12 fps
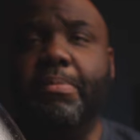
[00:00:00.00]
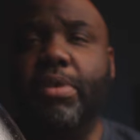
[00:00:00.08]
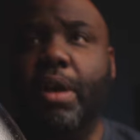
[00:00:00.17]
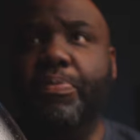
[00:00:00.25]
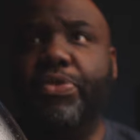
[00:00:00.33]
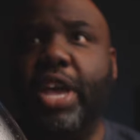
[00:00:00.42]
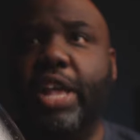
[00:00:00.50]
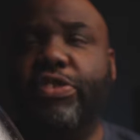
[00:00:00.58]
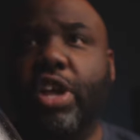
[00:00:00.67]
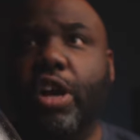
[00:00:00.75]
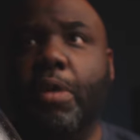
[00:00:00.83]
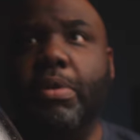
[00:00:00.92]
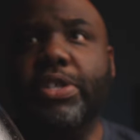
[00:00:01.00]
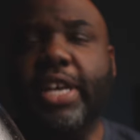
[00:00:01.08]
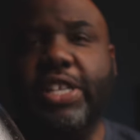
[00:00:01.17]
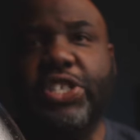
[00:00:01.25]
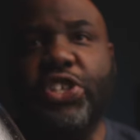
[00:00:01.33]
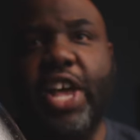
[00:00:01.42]
I'm, I'm it's like almost
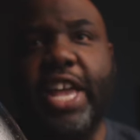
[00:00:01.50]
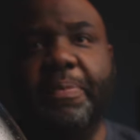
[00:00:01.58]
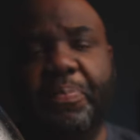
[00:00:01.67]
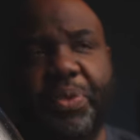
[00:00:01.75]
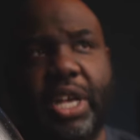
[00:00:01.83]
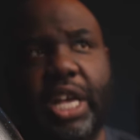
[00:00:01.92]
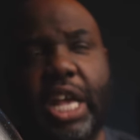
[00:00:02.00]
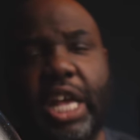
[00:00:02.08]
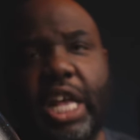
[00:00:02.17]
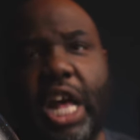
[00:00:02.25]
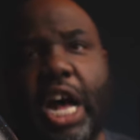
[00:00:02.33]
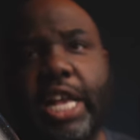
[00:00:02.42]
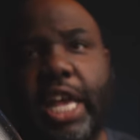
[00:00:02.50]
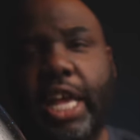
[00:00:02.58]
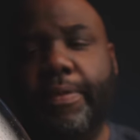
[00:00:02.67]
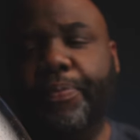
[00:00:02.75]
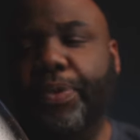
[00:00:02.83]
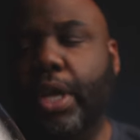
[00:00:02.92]
like a slight
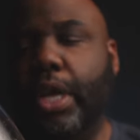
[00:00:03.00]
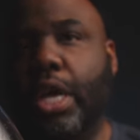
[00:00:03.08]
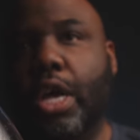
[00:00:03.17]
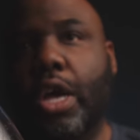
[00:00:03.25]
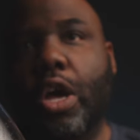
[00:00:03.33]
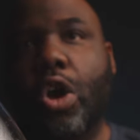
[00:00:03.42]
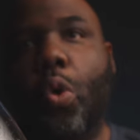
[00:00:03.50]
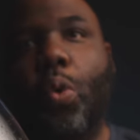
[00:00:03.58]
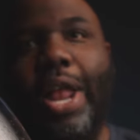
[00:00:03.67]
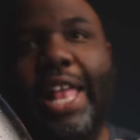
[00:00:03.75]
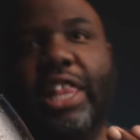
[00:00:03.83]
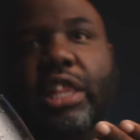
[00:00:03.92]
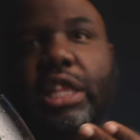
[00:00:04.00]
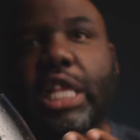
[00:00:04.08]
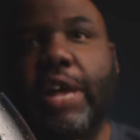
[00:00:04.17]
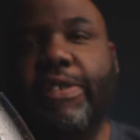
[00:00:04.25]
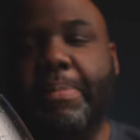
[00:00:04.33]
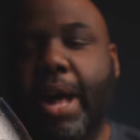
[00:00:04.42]
honey. What I
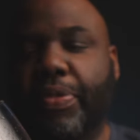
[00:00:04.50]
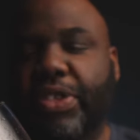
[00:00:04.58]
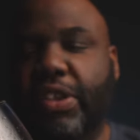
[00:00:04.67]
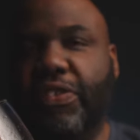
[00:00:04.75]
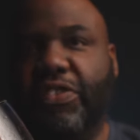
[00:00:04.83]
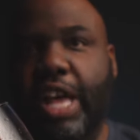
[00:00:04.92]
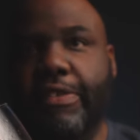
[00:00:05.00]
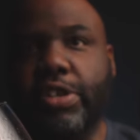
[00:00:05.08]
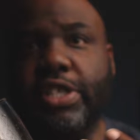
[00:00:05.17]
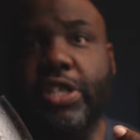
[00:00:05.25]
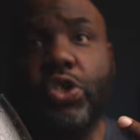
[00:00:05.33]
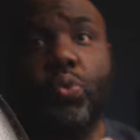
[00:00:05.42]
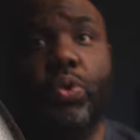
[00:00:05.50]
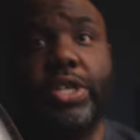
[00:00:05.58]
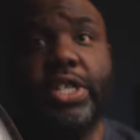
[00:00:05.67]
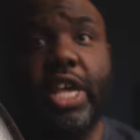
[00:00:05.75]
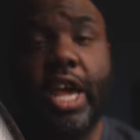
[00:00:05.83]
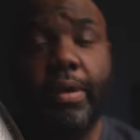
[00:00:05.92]
love about these flavors in this
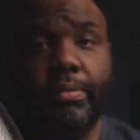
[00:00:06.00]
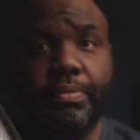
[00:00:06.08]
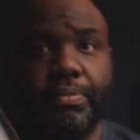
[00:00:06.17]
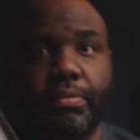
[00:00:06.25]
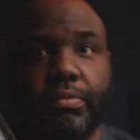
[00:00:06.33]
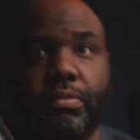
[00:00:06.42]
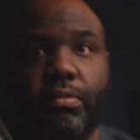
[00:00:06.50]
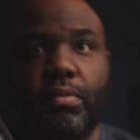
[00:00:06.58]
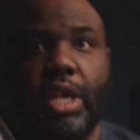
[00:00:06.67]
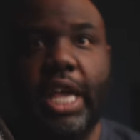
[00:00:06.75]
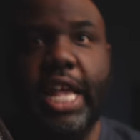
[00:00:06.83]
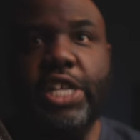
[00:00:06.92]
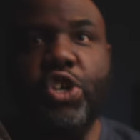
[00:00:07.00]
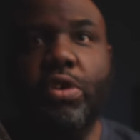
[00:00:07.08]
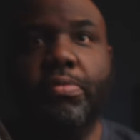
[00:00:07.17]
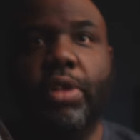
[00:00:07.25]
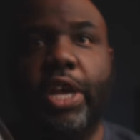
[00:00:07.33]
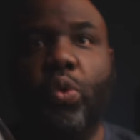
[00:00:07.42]
whiskey is
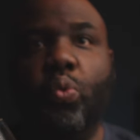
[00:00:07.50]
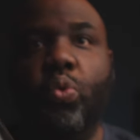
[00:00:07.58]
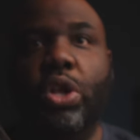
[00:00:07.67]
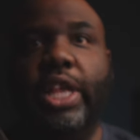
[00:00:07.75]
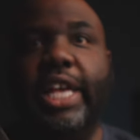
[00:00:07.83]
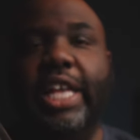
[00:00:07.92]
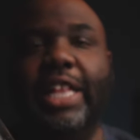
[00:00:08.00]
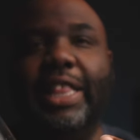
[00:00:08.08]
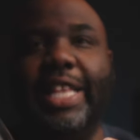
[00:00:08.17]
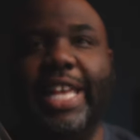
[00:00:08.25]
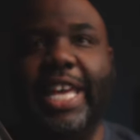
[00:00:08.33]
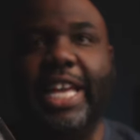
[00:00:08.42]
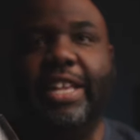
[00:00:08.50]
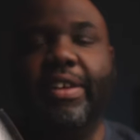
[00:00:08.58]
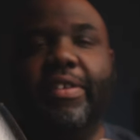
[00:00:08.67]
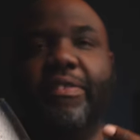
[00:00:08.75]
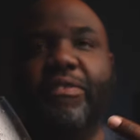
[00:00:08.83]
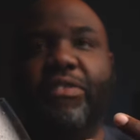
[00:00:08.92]
they're like really clean
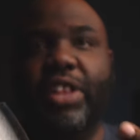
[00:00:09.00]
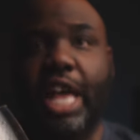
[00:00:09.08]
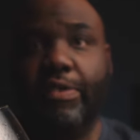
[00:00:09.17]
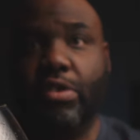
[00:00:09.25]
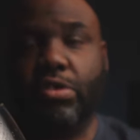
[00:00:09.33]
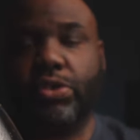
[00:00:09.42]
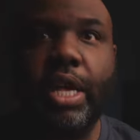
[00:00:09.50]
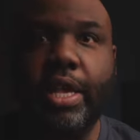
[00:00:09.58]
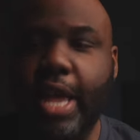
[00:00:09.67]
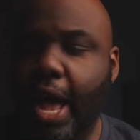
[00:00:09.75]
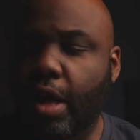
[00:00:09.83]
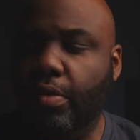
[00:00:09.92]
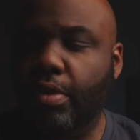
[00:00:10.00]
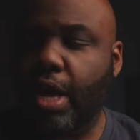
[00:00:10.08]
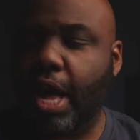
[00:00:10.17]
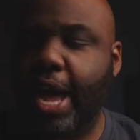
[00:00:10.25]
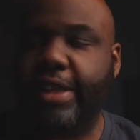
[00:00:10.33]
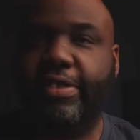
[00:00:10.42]
flavors. Now,
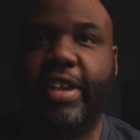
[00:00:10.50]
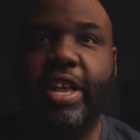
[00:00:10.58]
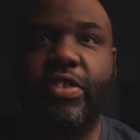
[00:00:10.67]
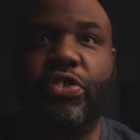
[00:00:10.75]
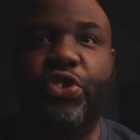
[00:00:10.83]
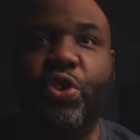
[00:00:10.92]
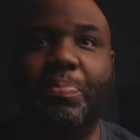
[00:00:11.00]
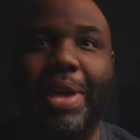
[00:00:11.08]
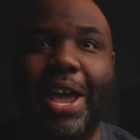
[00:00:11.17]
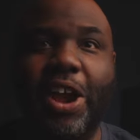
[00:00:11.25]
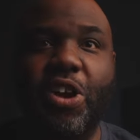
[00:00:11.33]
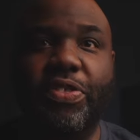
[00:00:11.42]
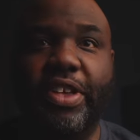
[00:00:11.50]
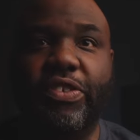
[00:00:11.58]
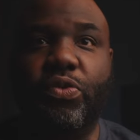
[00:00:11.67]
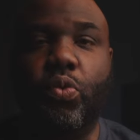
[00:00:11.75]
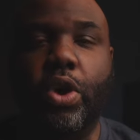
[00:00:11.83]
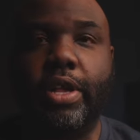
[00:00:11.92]
I tend to pair
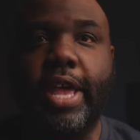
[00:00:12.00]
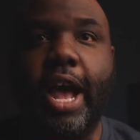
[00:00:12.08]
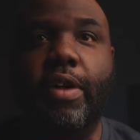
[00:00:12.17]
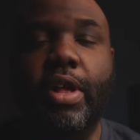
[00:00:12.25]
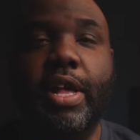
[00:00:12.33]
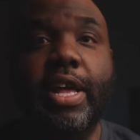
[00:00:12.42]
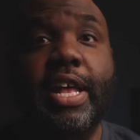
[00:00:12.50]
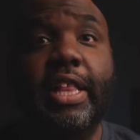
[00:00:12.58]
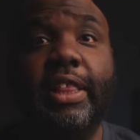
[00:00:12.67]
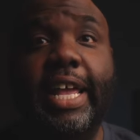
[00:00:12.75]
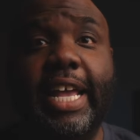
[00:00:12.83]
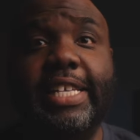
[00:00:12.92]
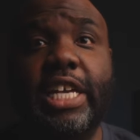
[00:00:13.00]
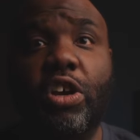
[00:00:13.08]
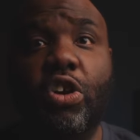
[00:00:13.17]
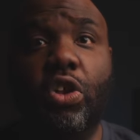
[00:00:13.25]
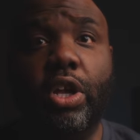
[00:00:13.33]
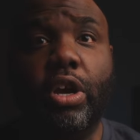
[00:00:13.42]
this one. Now, like I said
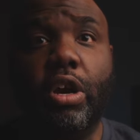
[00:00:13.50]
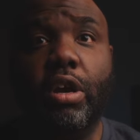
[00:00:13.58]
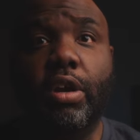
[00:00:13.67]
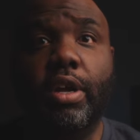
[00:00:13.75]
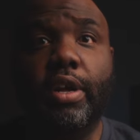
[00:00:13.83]
earlier,